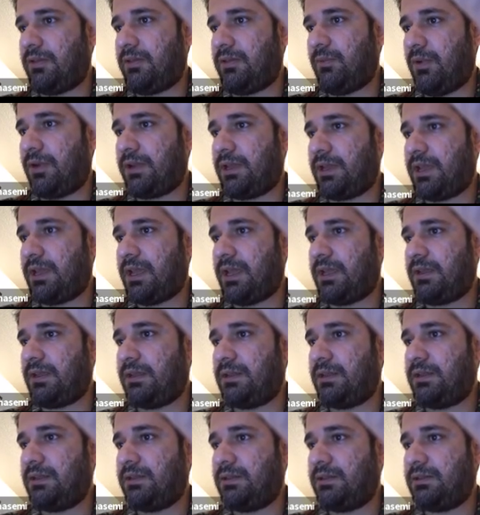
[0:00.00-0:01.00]
1K.
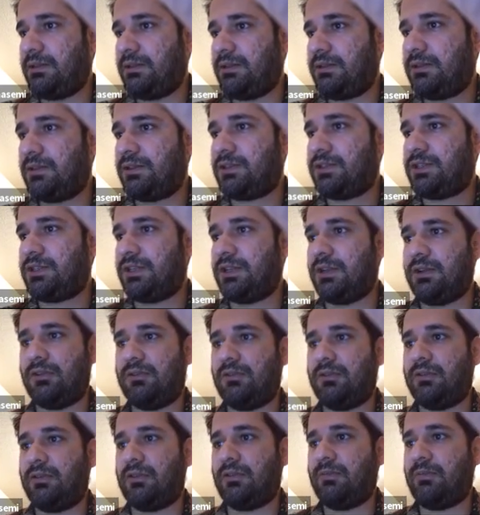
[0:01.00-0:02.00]
The shear
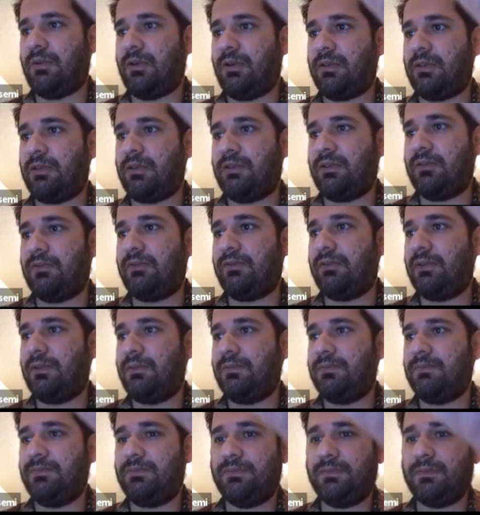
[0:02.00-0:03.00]
load is positive,
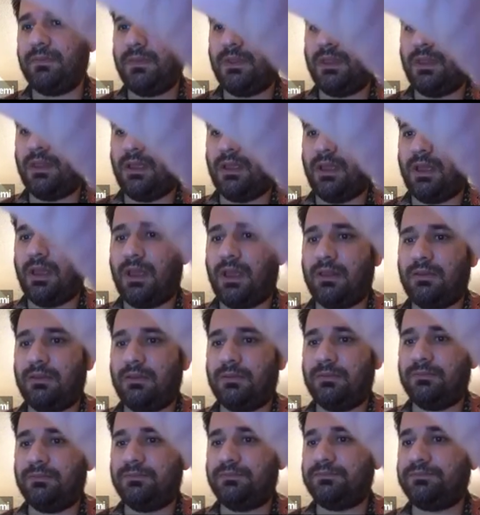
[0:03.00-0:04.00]
and
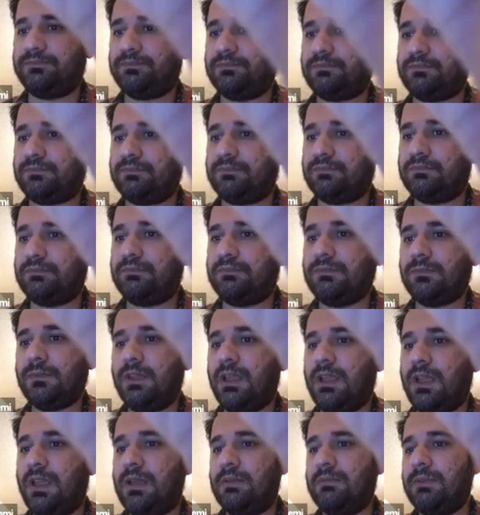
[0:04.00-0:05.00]

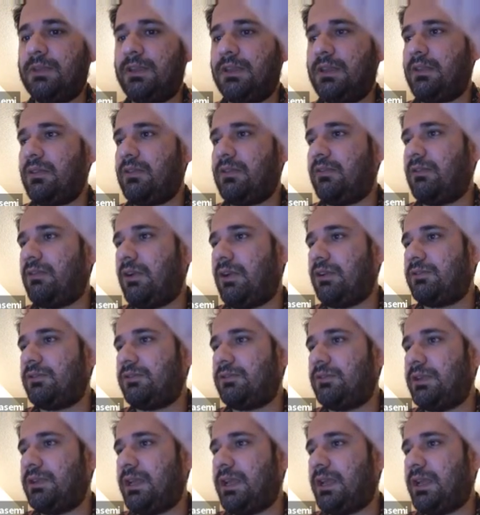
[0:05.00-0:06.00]
MD is equal
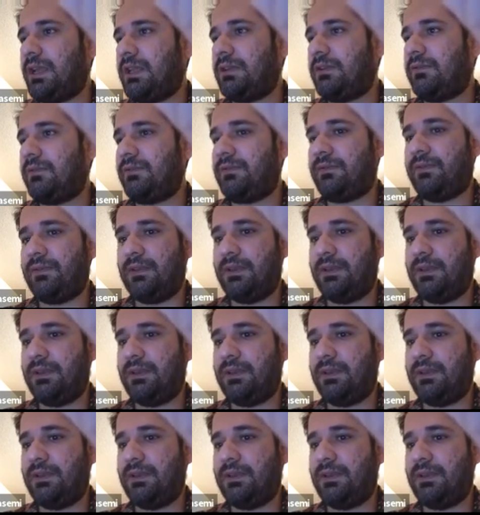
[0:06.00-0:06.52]
to negative